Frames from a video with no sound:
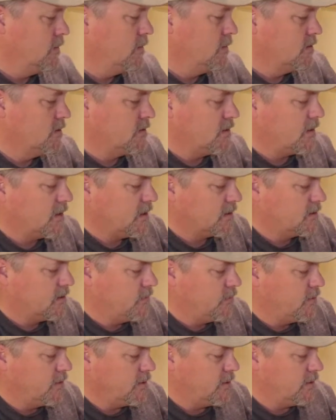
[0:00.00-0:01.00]
So I like to
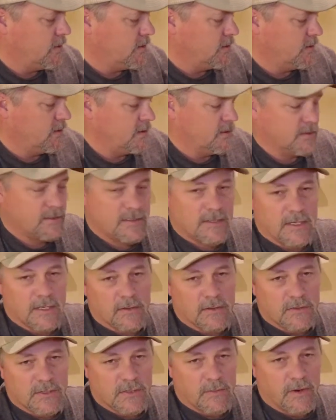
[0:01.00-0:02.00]
put, the
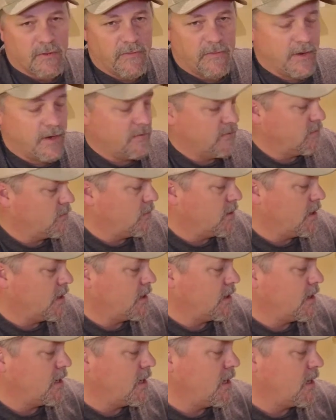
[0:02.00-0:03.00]
ticklers are my favorite right
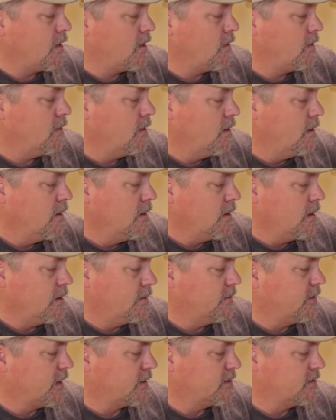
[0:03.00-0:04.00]
now.
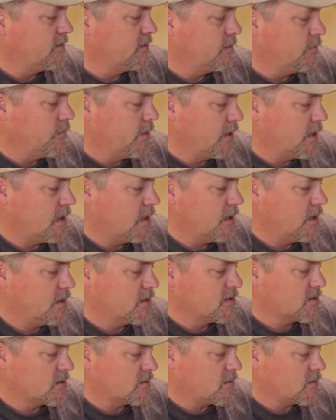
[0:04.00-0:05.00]
I'd like to do the
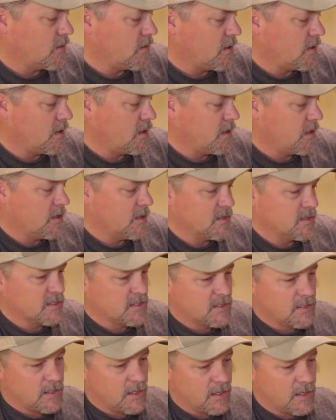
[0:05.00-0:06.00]
bugs, the
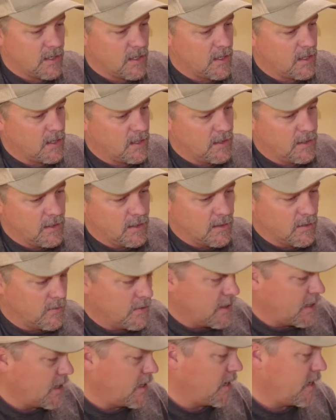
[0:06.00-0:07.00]
craws, you know,
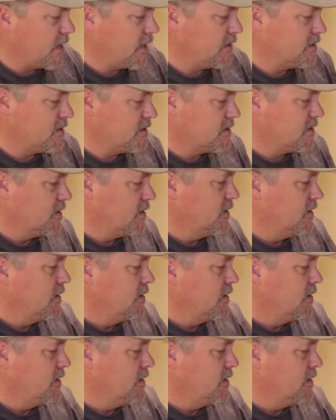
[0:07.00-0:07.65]
Neds.